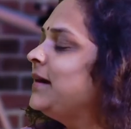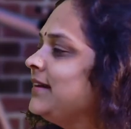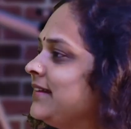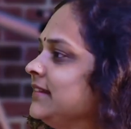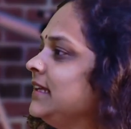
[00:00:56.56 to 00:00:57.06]

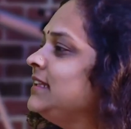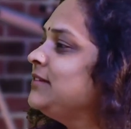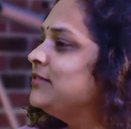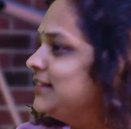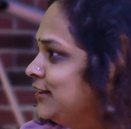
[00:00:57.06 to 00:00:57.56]
Makarand, in
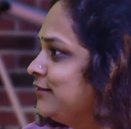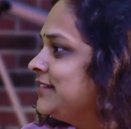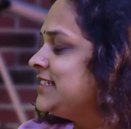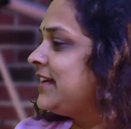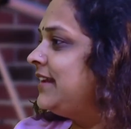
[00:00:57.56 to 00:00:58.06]
the world of
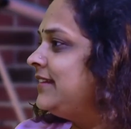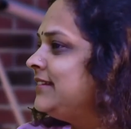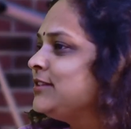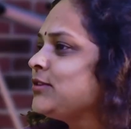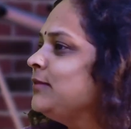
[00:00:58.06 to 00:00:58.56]
Agile,
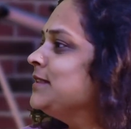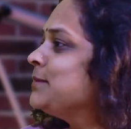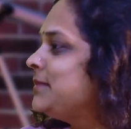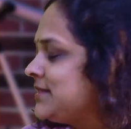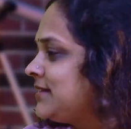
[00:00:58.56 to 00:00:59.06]
there is always
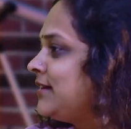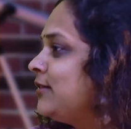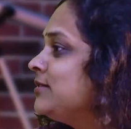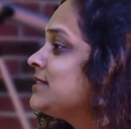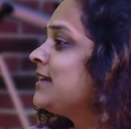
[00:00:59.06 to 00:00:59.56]
a buzz
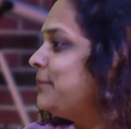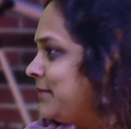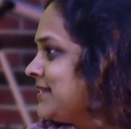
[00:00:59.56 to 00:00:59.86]
around Scrum